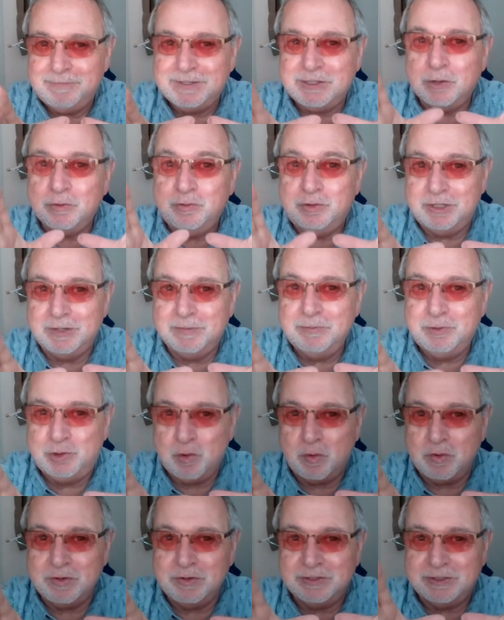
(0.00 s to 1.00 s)
so Jim
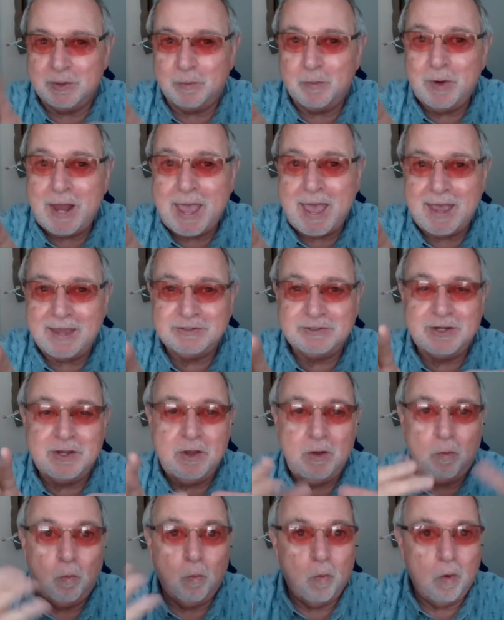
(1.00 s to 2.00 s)
Jordan. Someone asked,
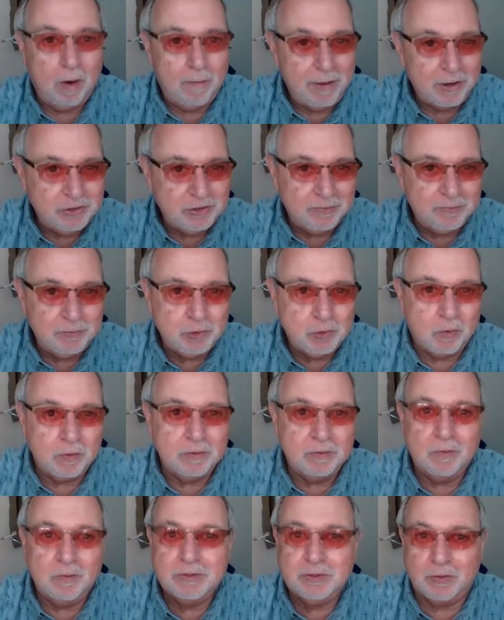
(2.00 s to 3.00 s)
what about Jim
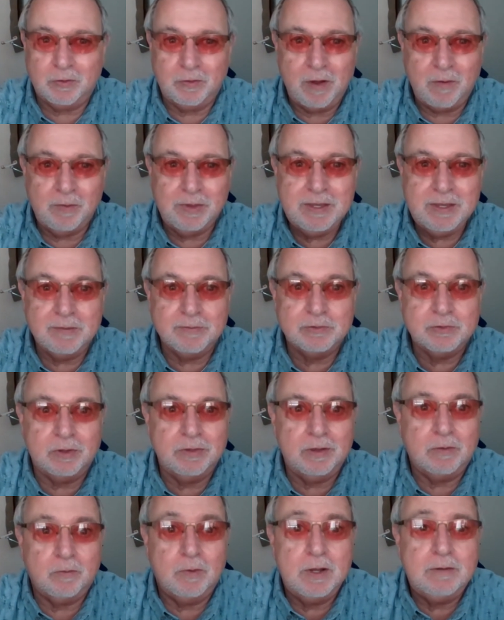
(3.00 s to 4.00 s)
Jordan? What's going on with him? So I
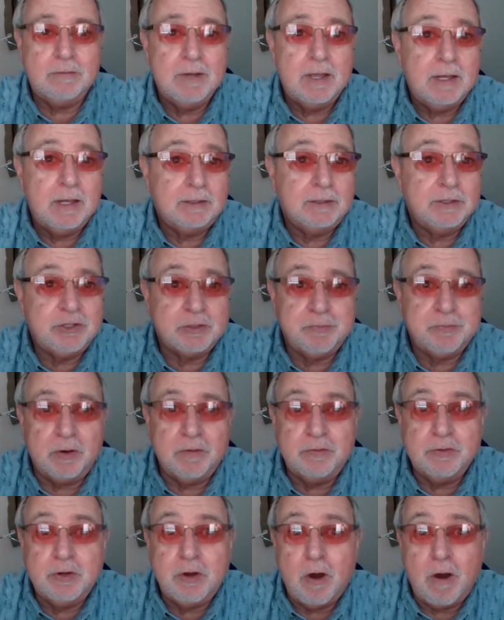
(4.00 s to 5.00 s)
thought, well, let's just
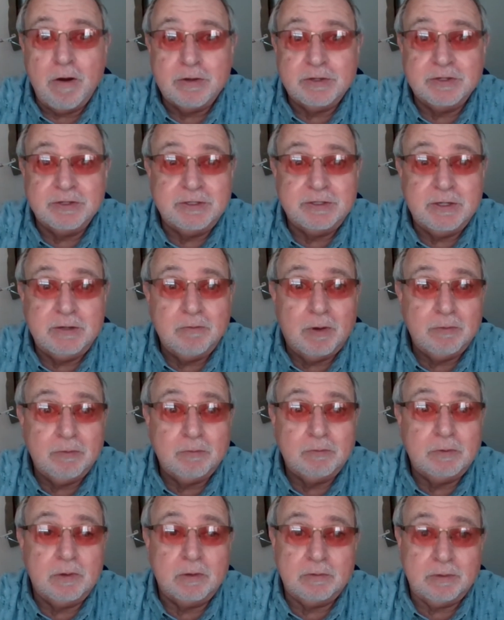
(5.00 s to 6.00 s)
pull a few cards and see what
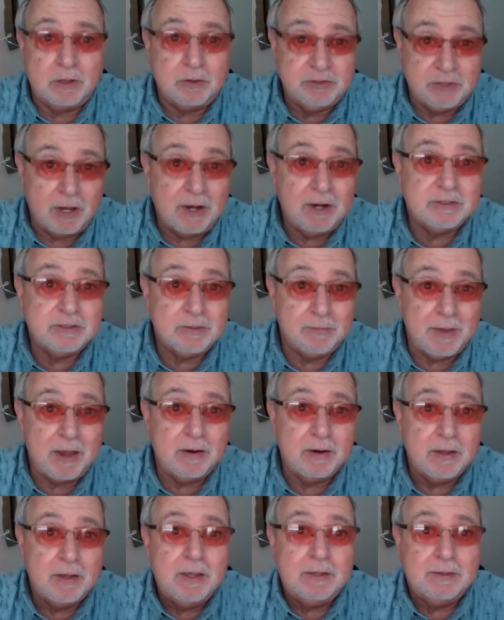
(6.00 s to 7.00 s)
they'll tell us
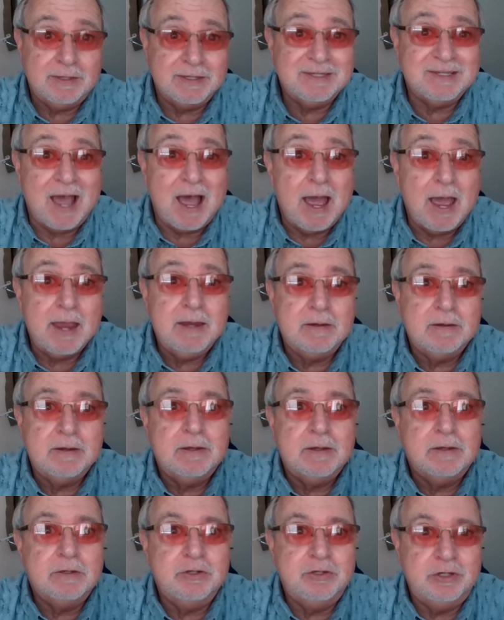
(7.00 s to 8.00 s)
about this guy,
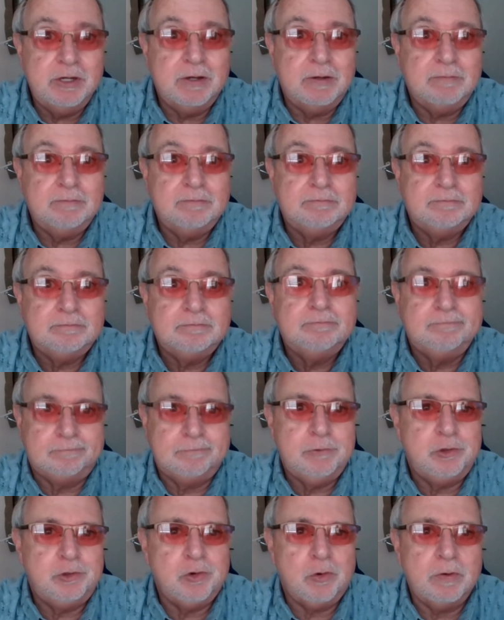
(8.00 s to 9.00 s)
Jim
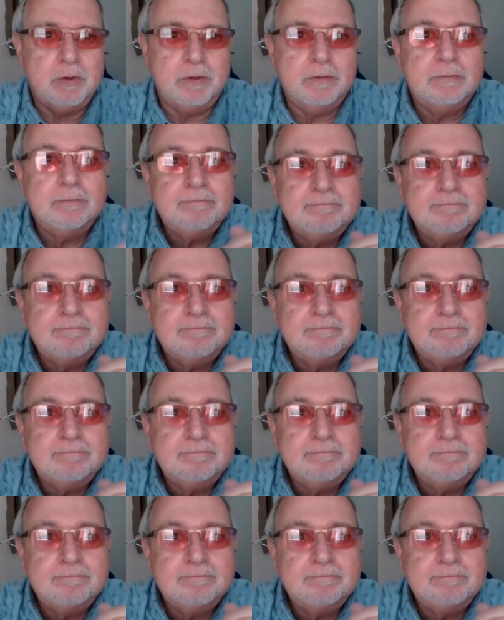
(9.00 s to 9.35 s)
Jordan.